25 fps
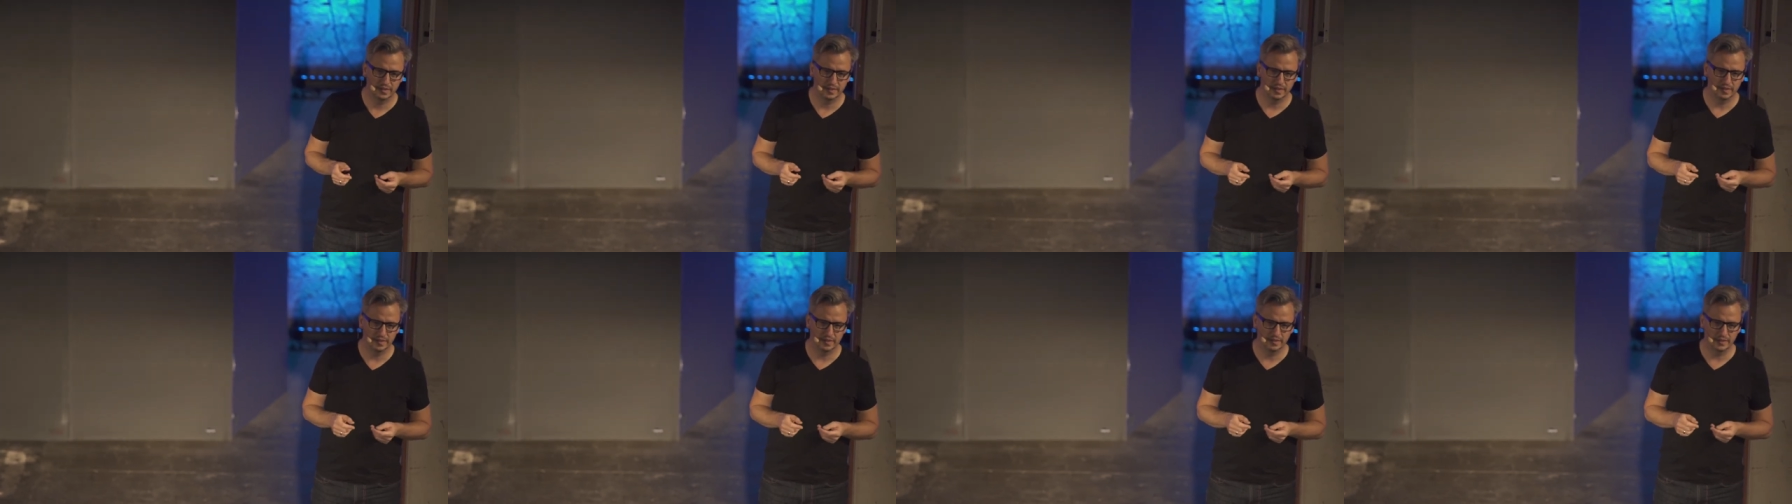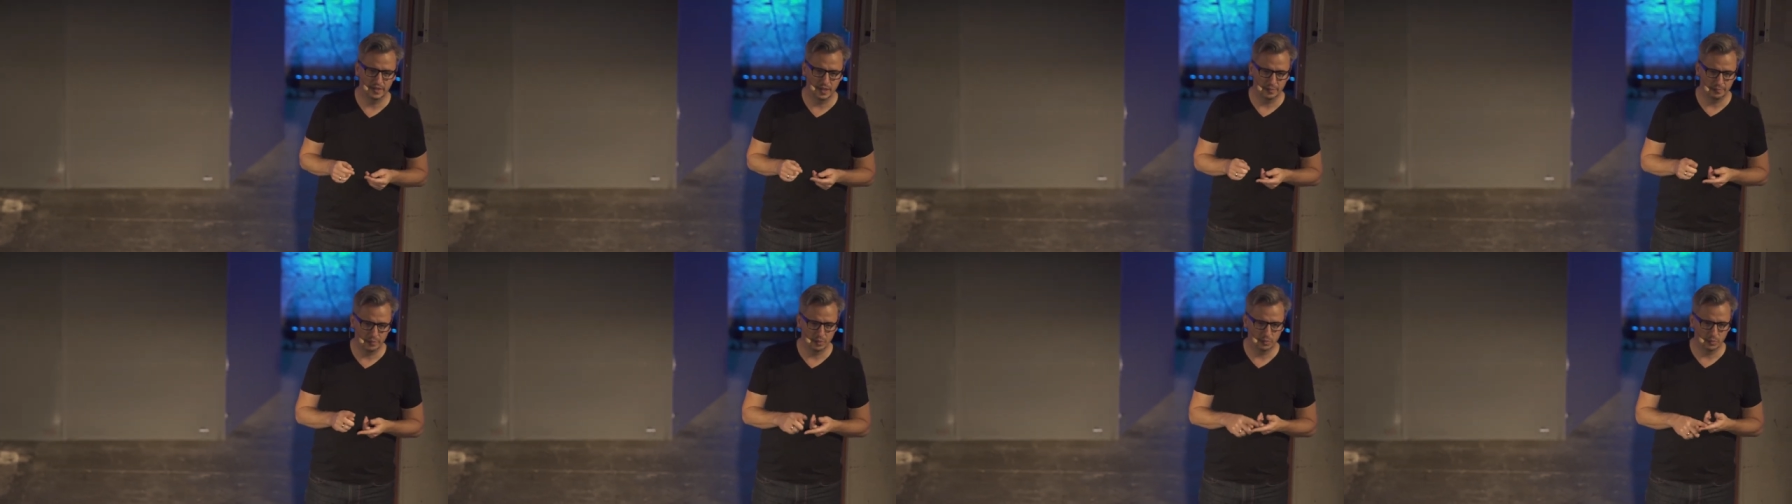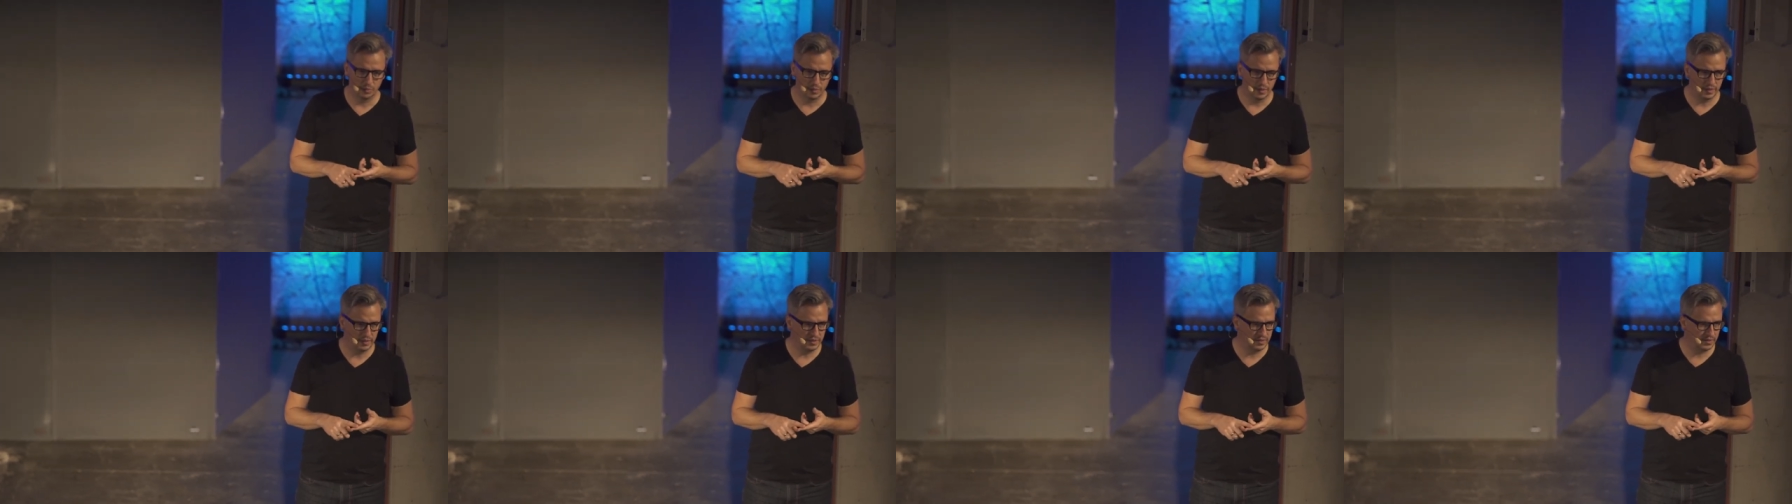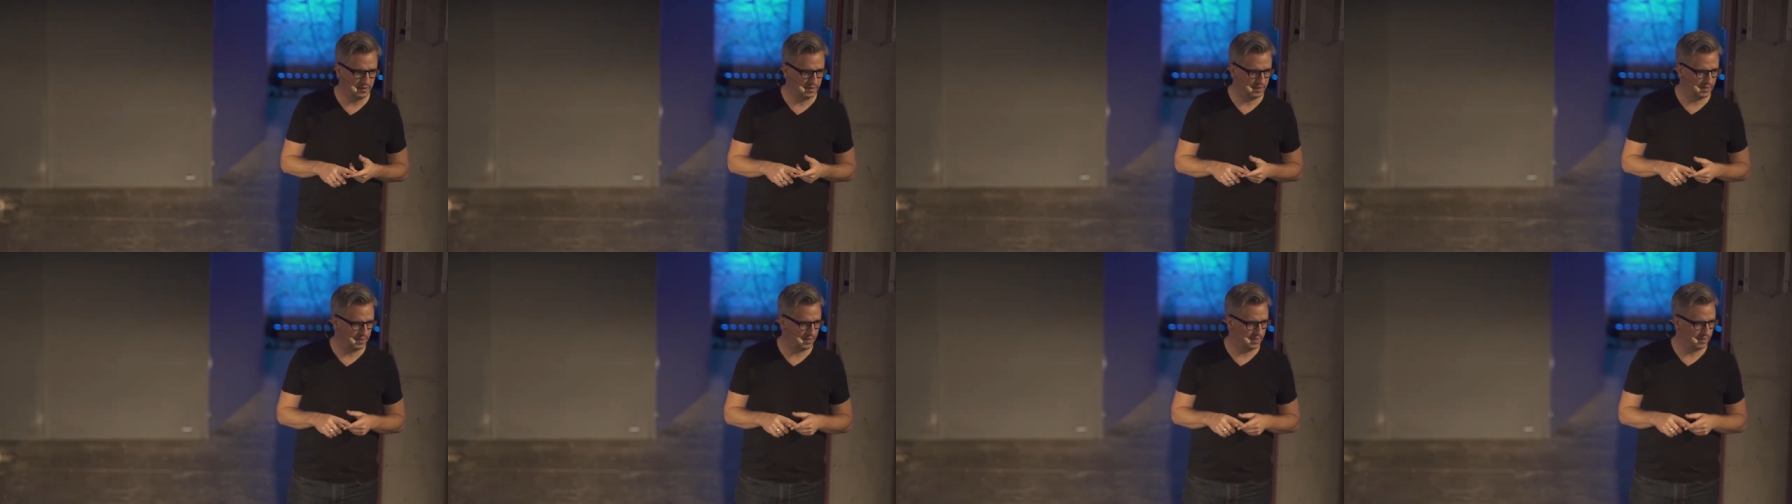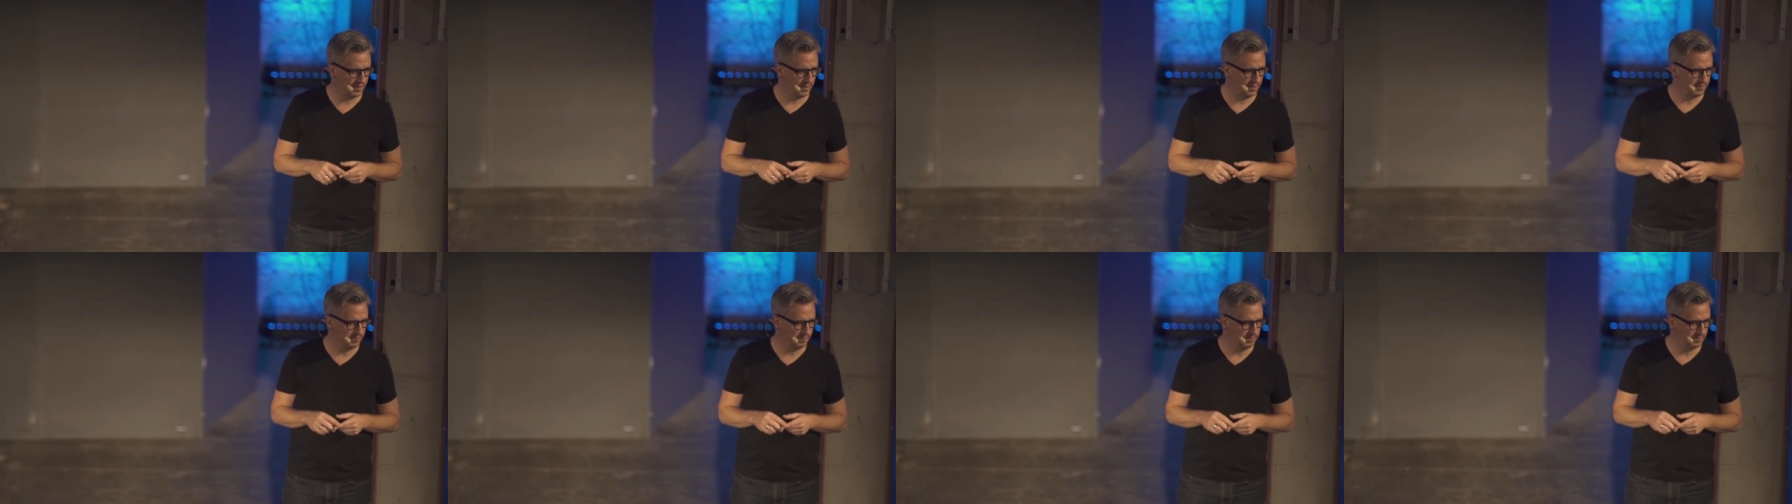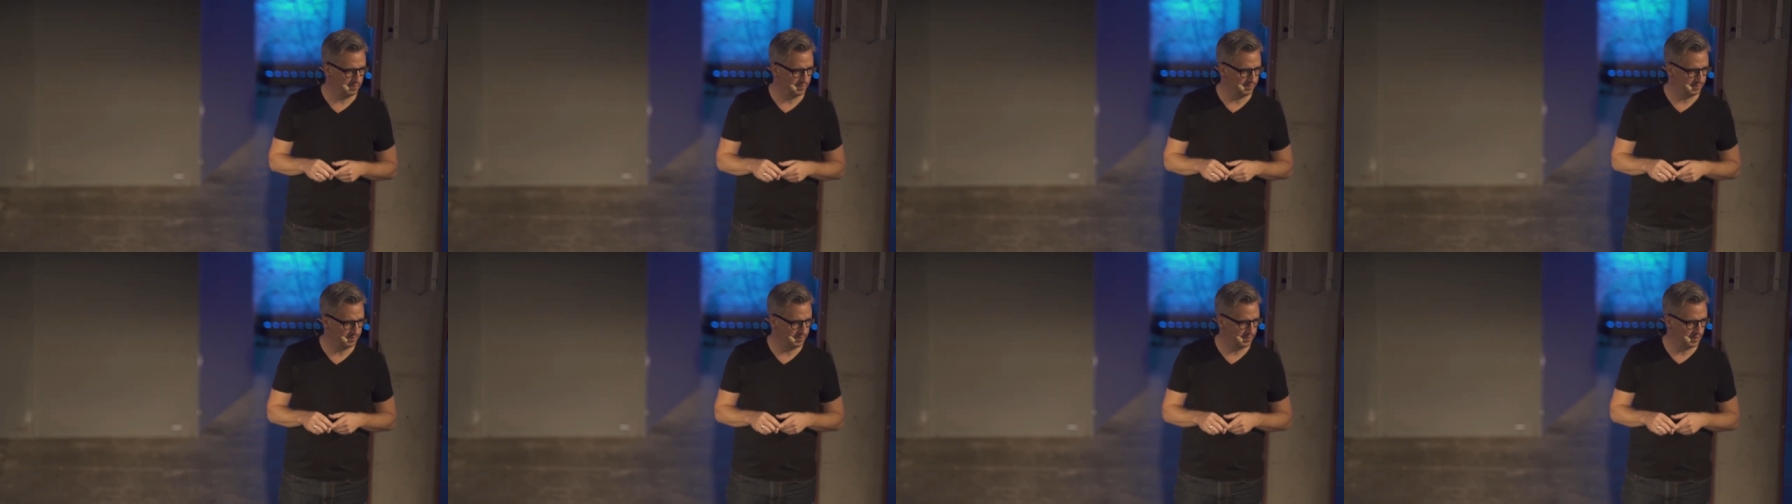Uh, number one,
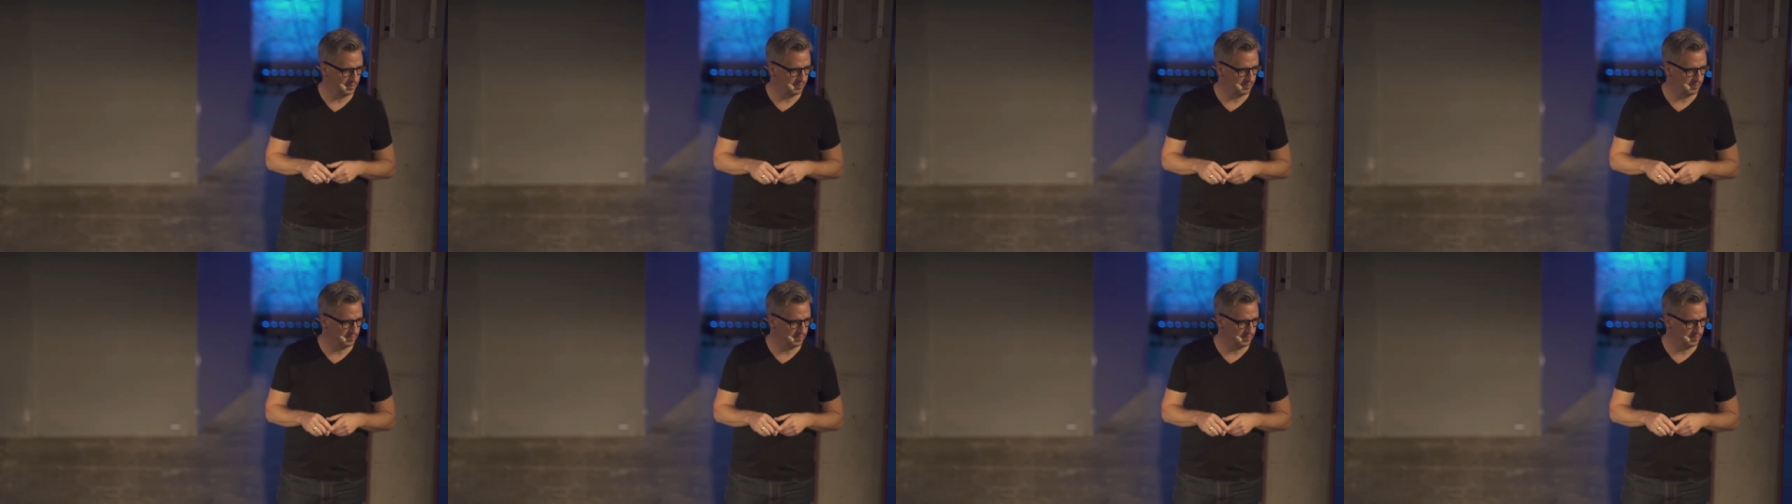um,